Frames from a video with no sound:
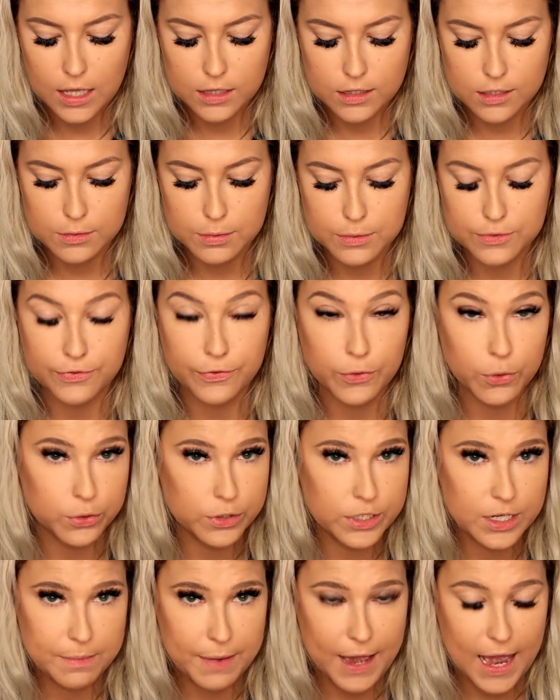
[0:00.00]
This was
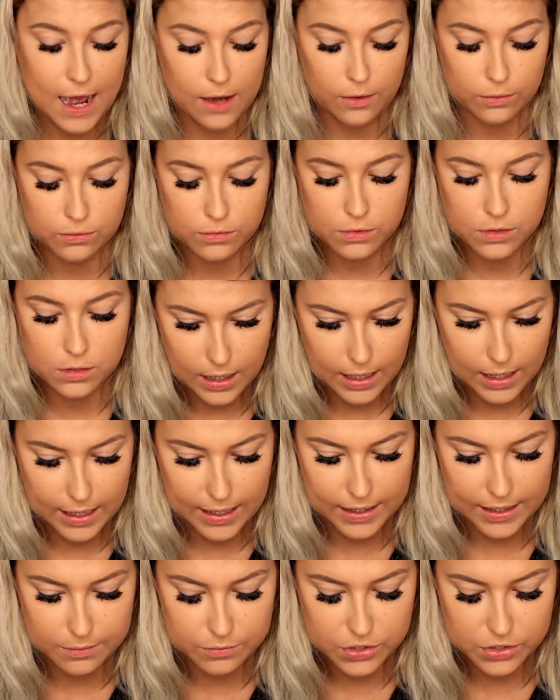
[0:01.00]
£40
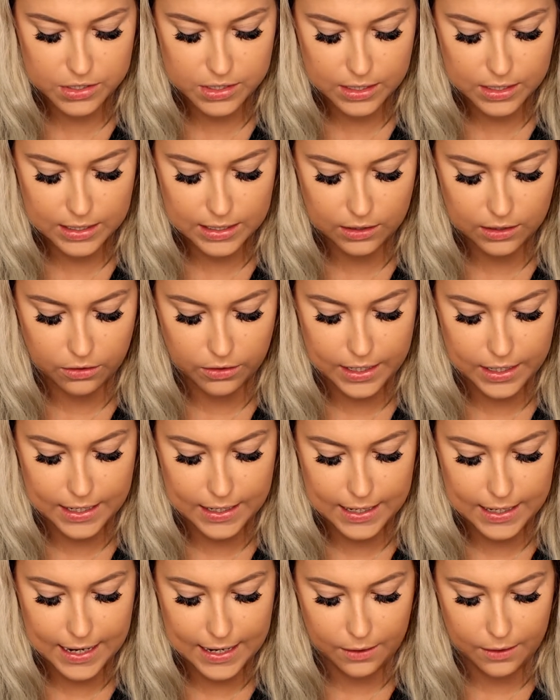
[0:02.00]
and I'm just gonna click on
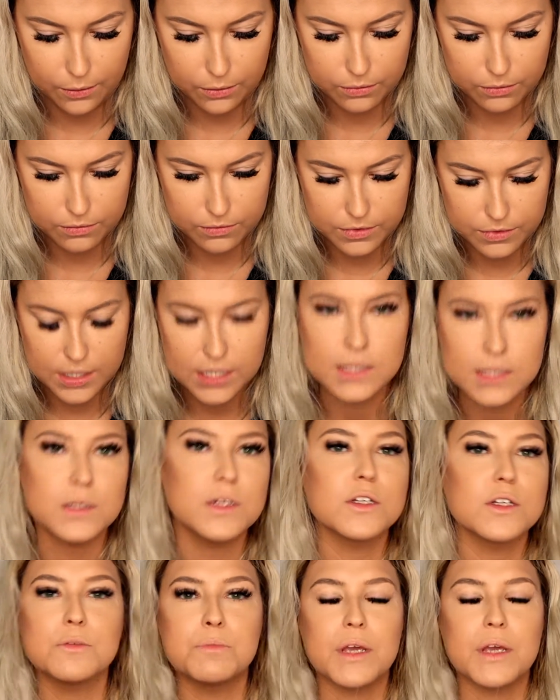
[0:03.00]
it. Now, this
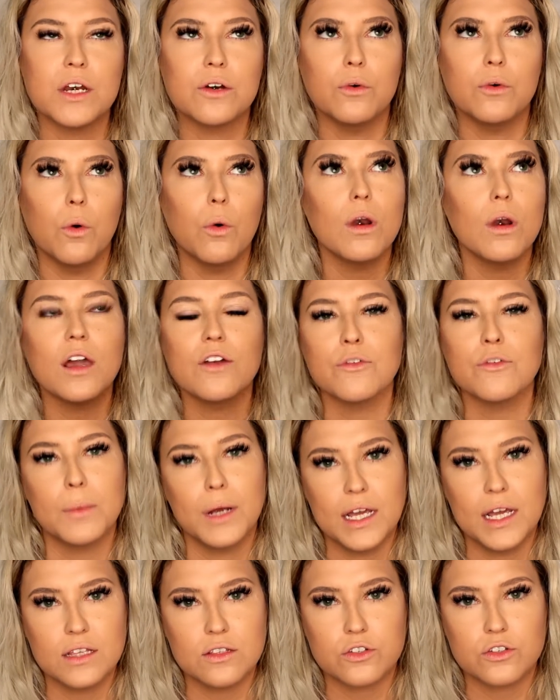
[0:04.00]
has been all over
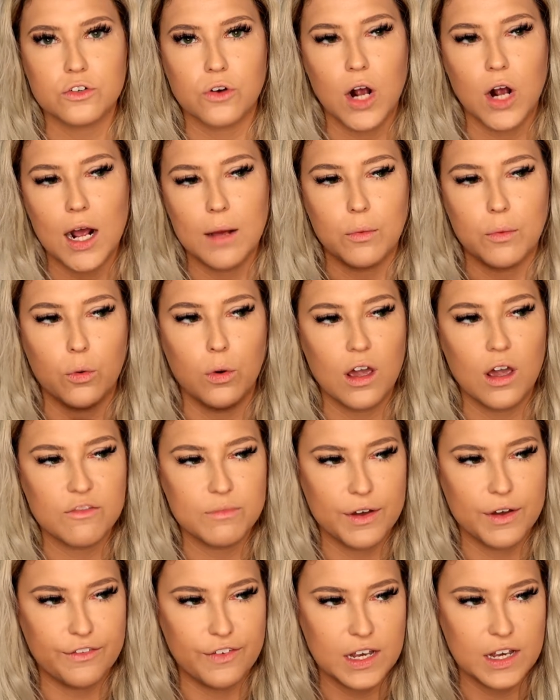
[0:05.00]
my Instagram, all over
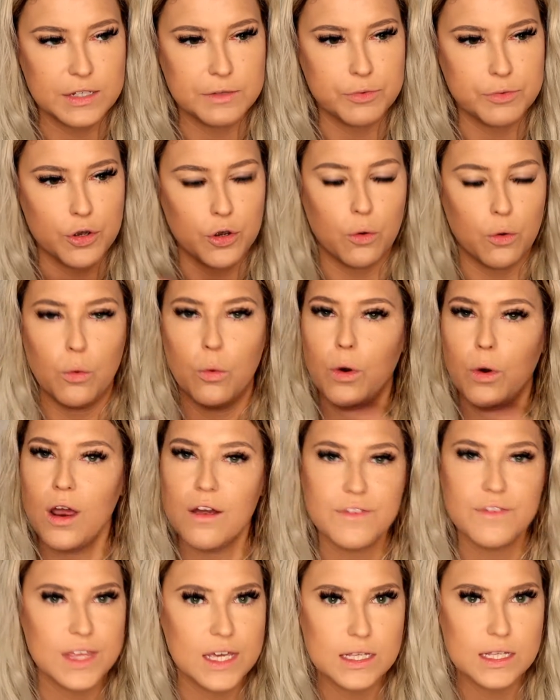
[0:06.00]
my Facebook, all
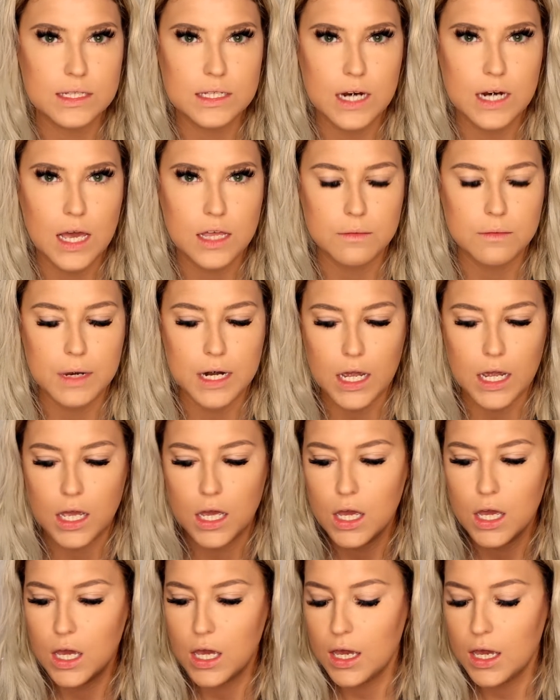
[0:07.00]
over the internet at the minute.